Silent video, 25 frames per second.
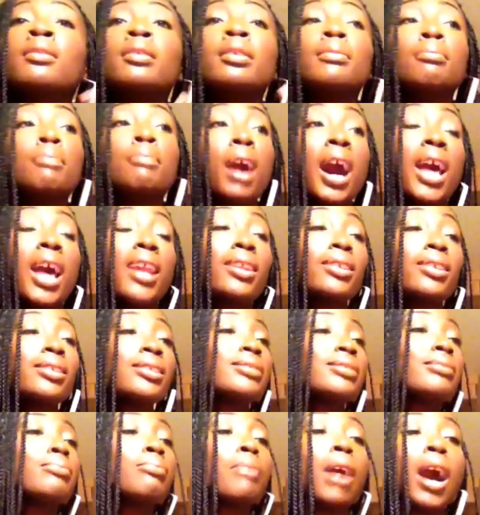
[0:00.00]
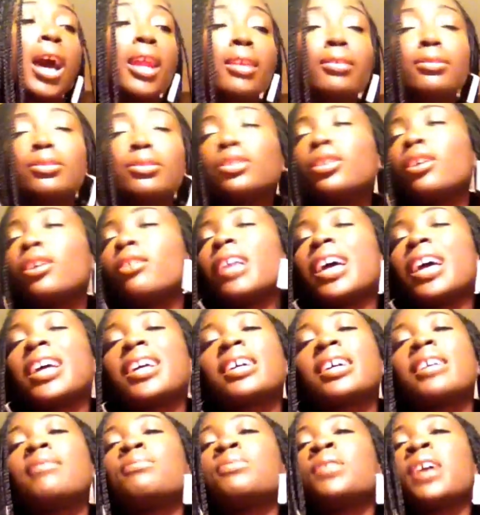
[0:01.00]
models, you know,
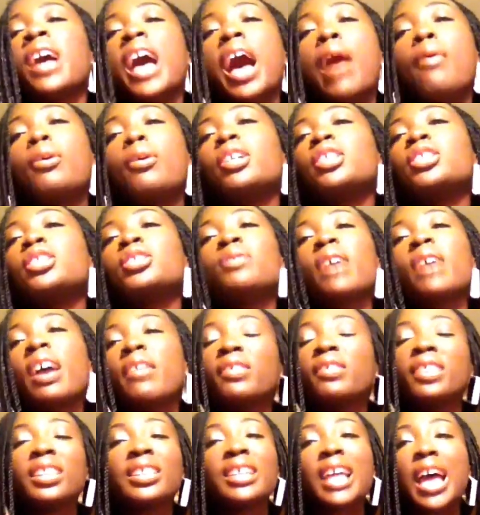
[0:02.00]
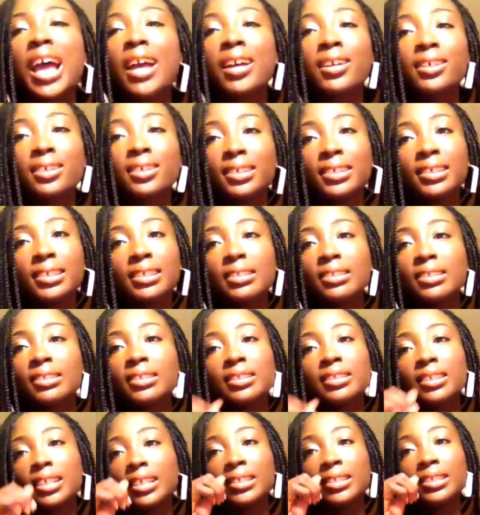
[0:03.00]
like, I wanted to do everything that I could
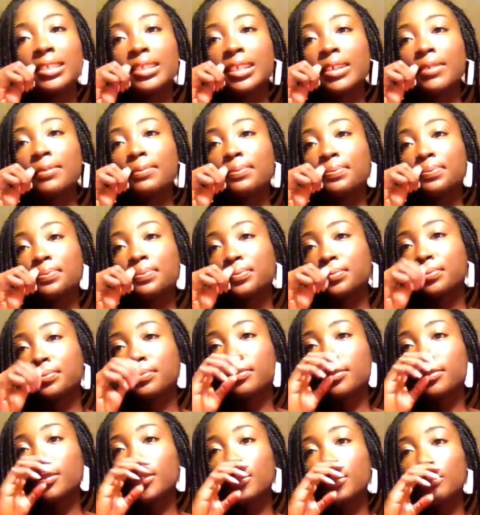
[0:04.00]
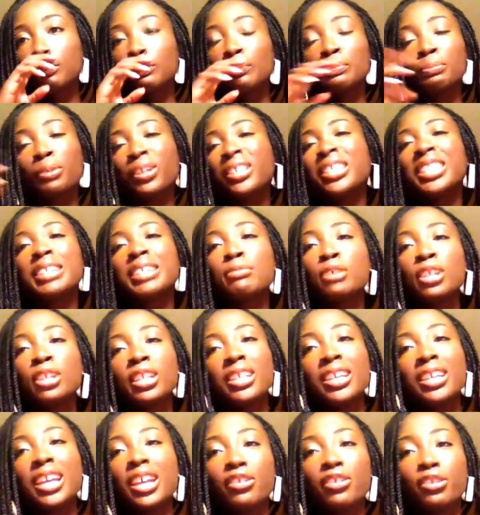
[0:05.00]
to just bring the
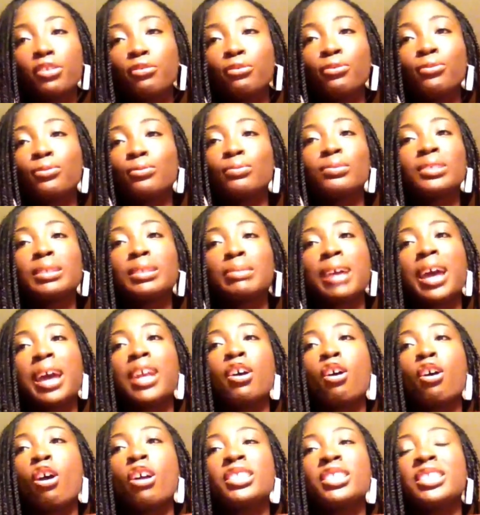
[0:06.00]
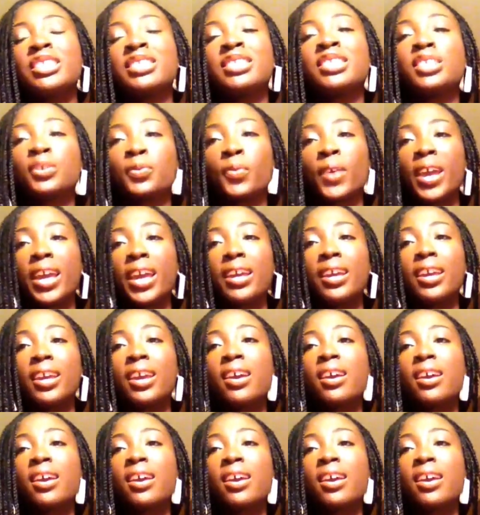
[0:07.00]
community together through some kind of artistic way.